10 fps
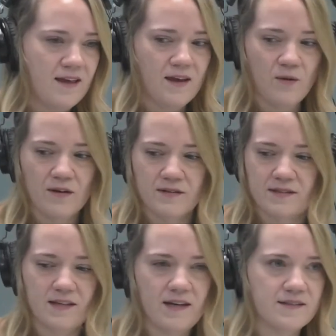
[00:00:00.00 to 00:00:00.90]
they're
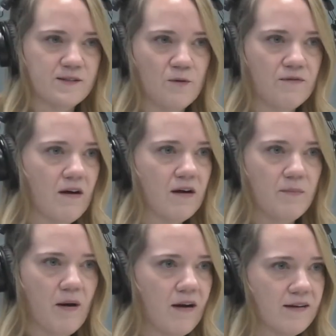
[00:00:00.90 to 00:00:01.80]
sitting so far
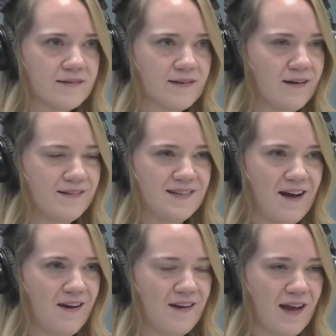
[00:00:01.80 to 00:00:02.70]
apart on
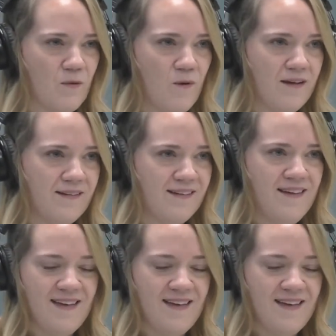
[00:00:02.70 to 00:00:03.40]
night 1,